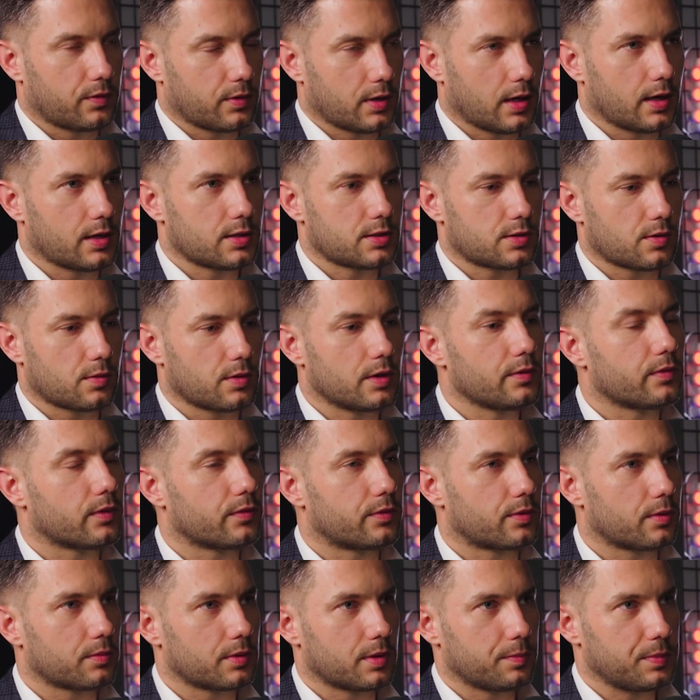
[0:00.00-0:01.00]
Yes, so even
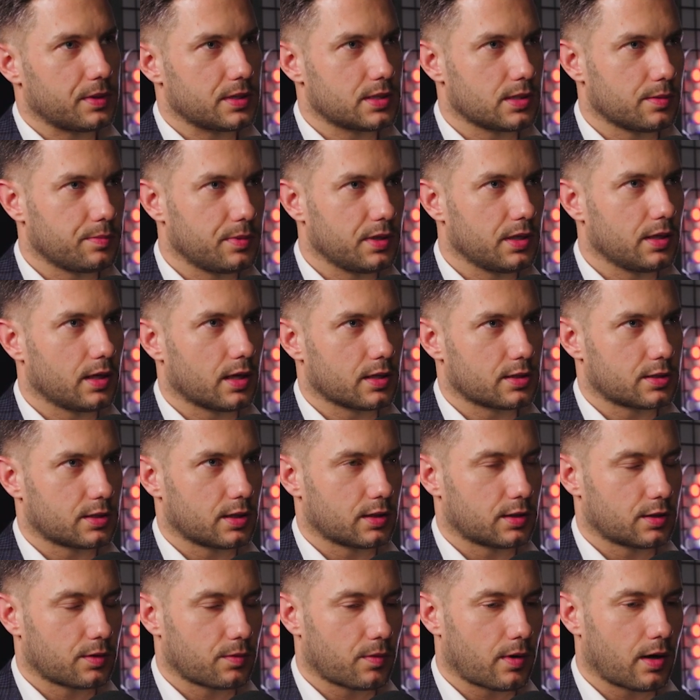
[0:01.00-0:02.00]
from the PCB,
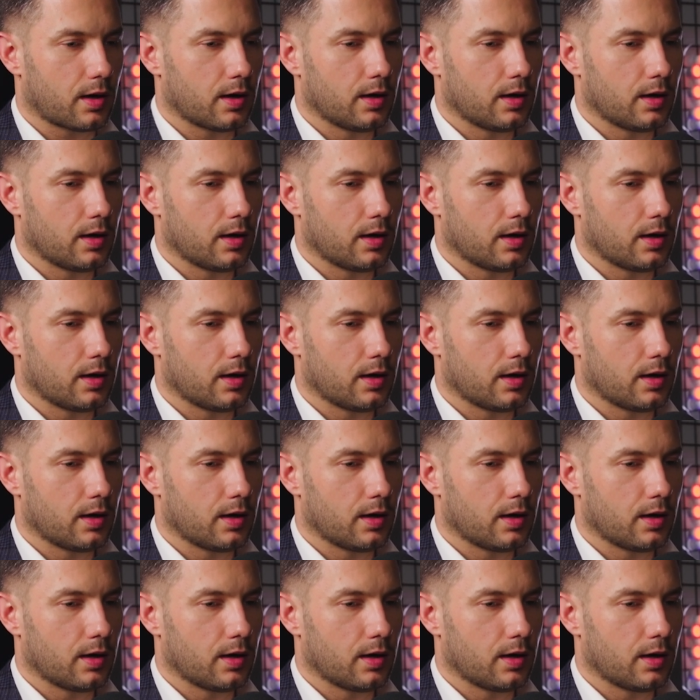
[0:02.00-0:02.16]
etc.